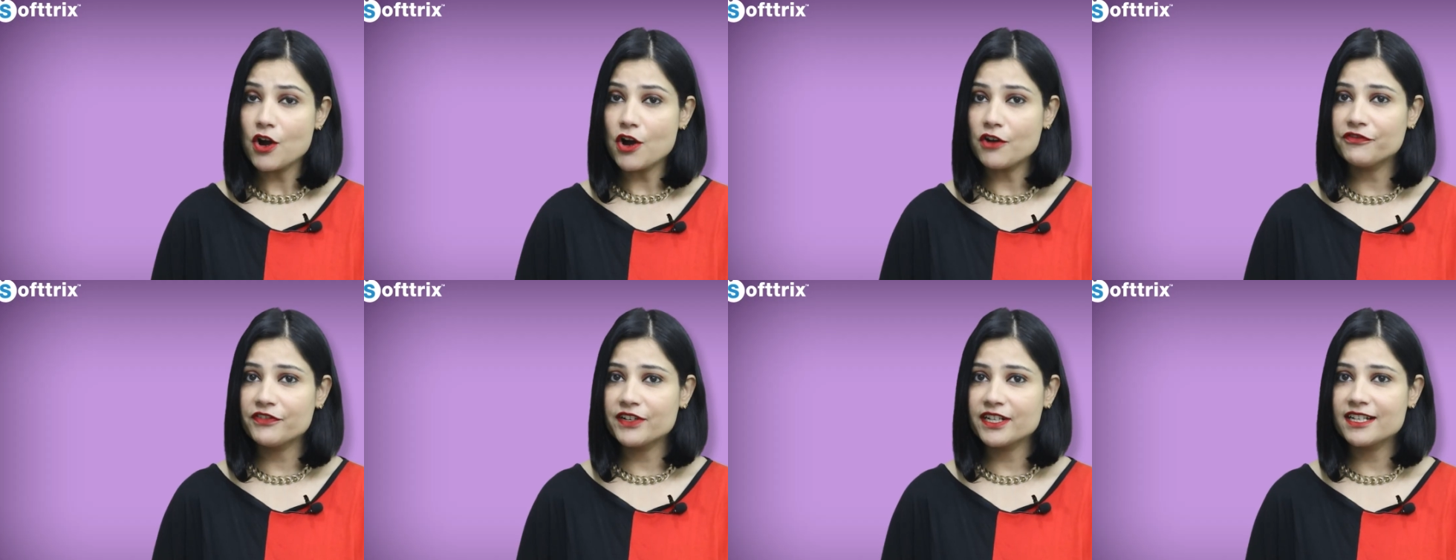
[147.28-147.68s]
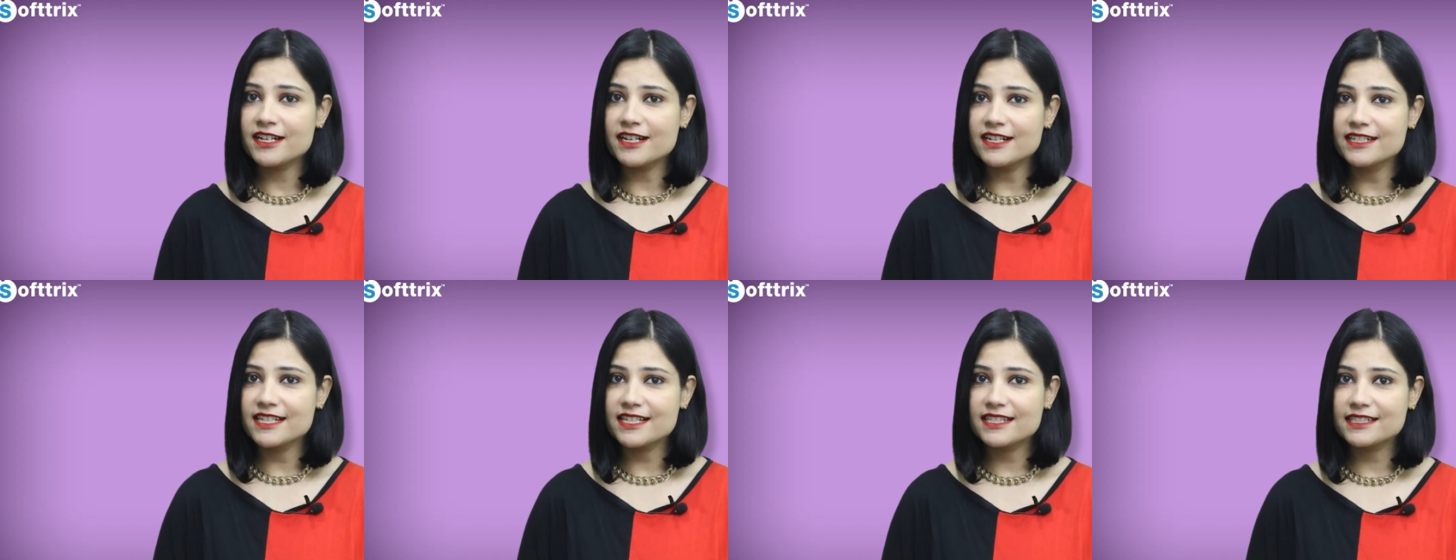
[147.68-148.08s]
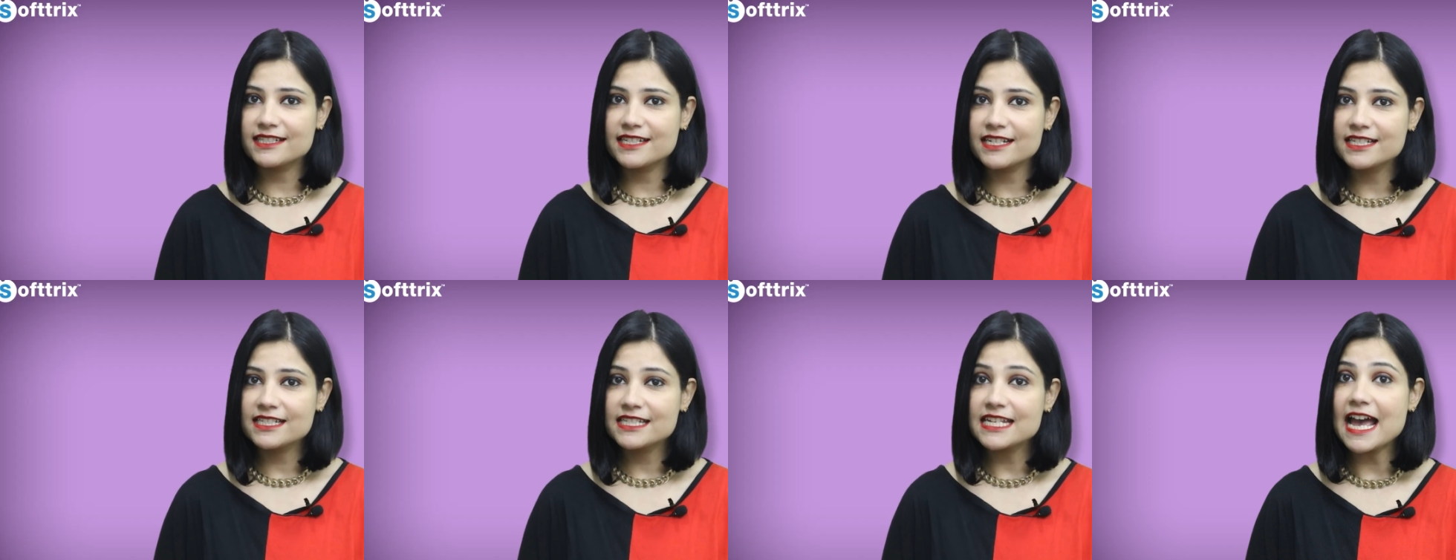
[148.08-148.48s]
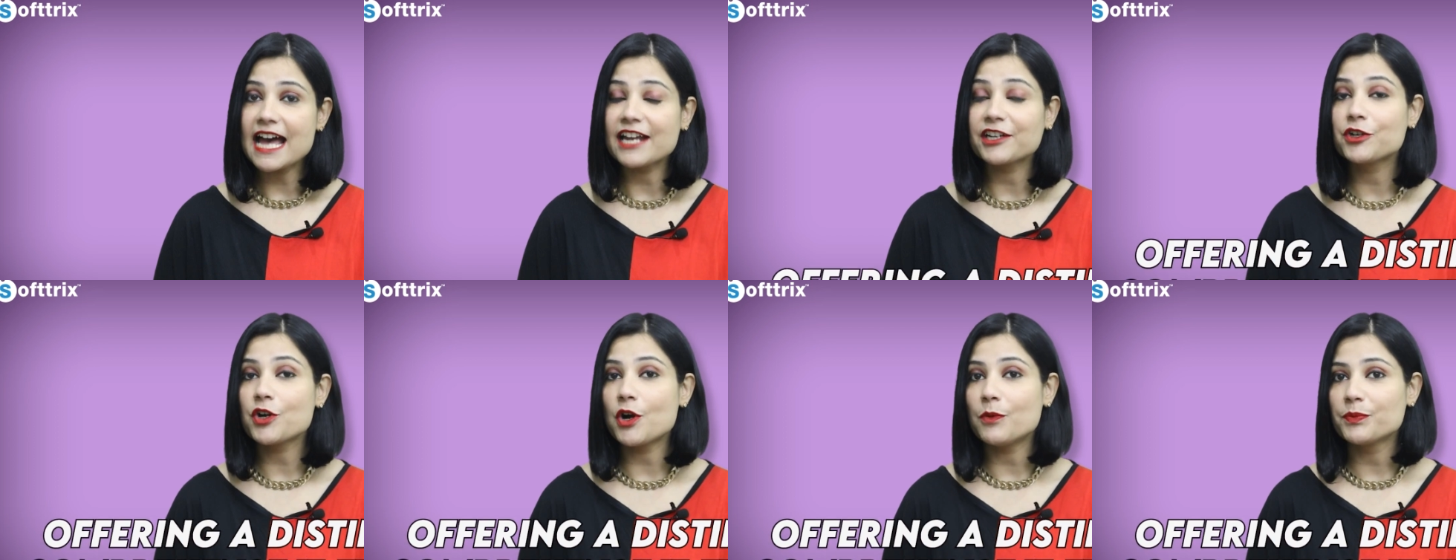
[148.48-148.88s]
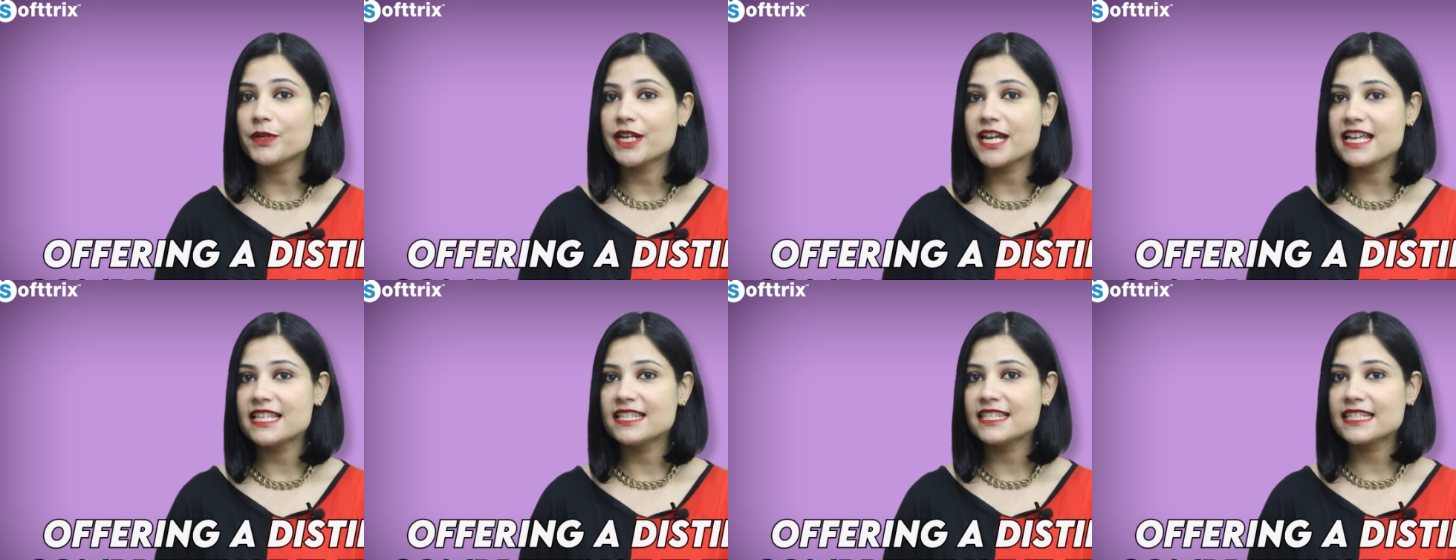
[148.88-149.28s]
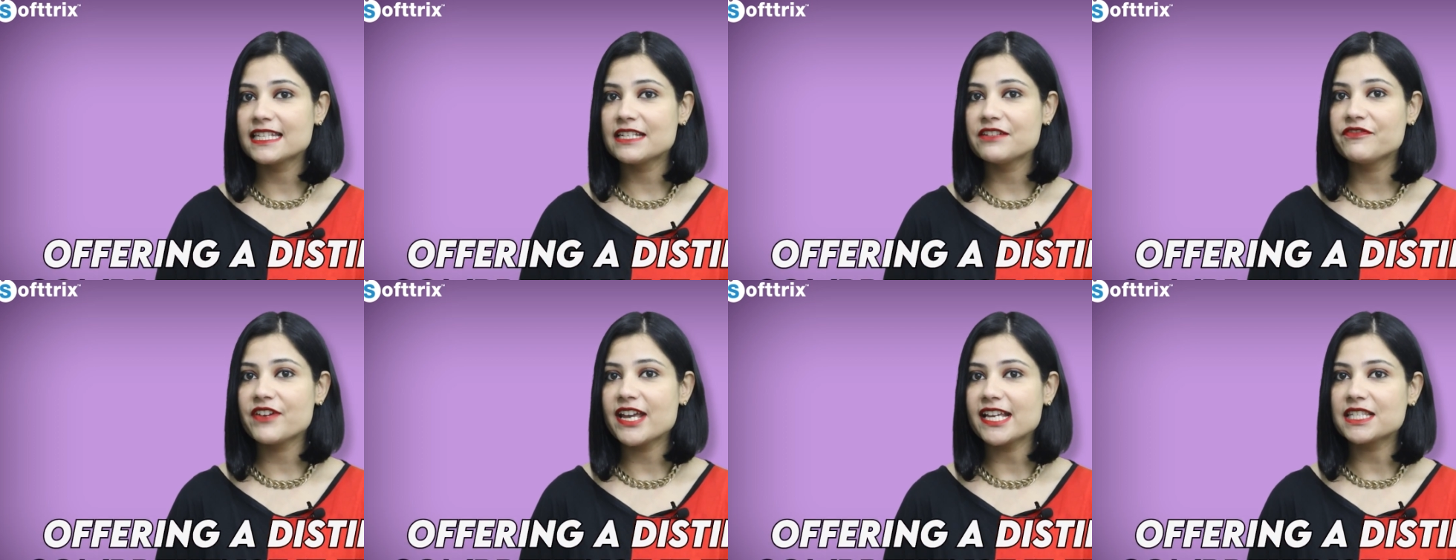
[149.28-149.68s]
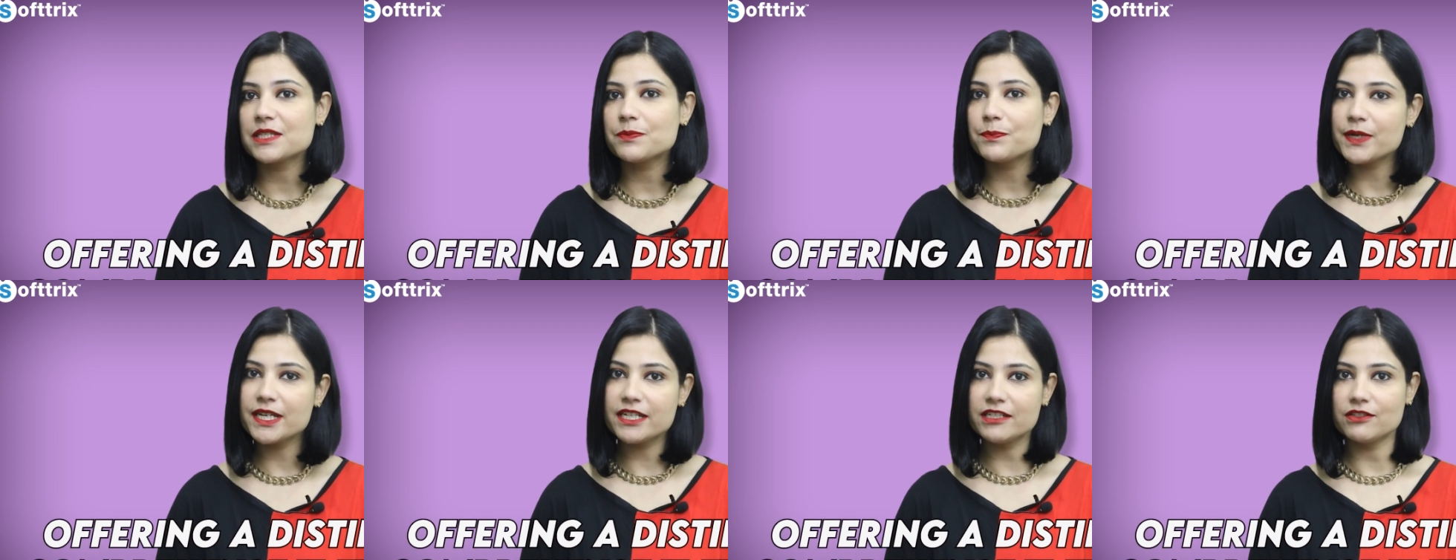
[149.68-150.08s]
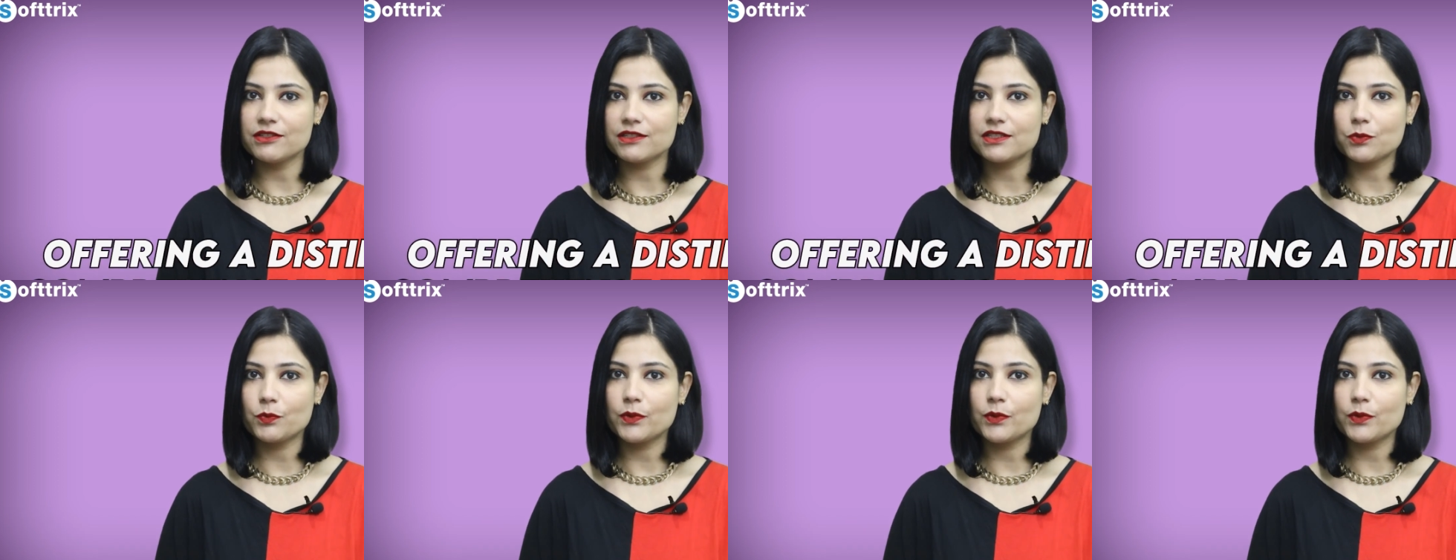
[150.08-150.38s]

offering a distinct and comprehensive experience